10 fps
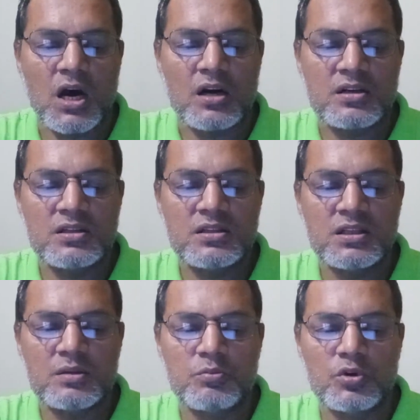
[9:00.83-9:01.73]

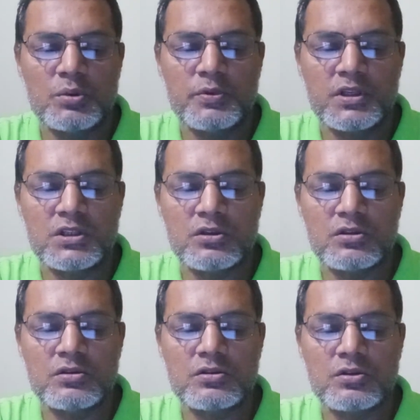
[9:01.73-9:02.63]
Artistic
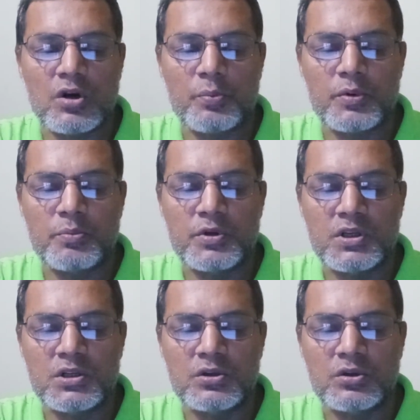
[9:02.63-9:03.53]
modifications of a
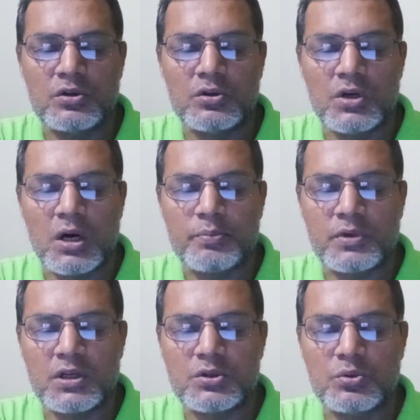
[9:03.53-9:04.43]
video
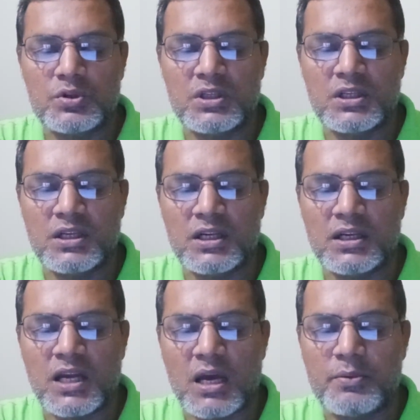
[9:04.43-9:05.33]
after shooting a
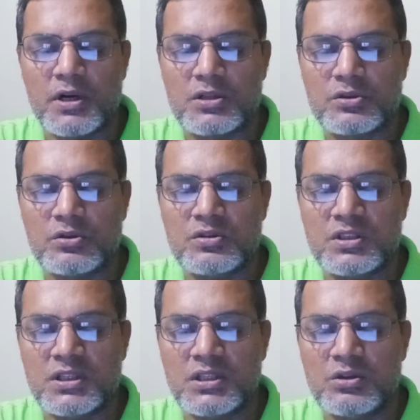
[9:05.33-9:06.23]
live action
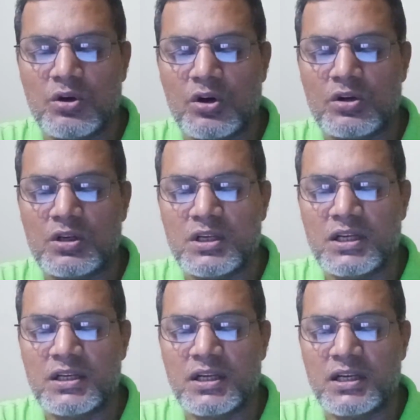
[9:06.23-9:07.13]
scene or
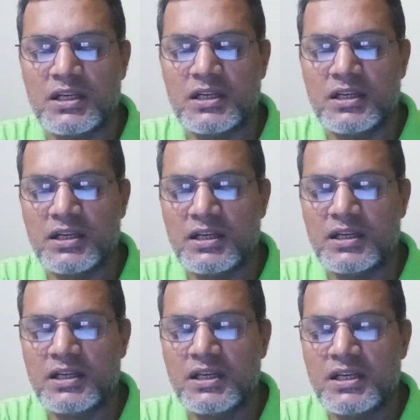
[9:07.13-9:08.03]
rendering
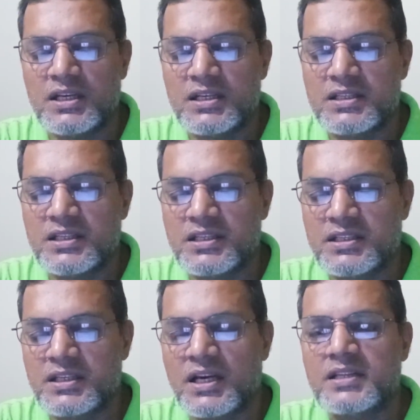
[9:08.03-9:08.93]
a
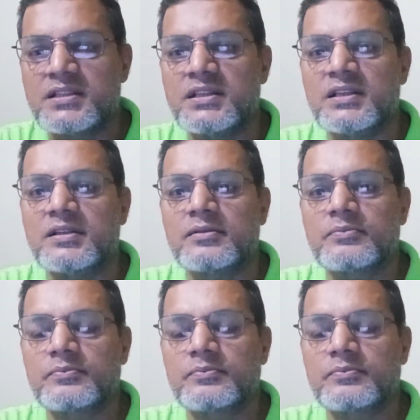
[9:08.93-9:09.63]
CGI scene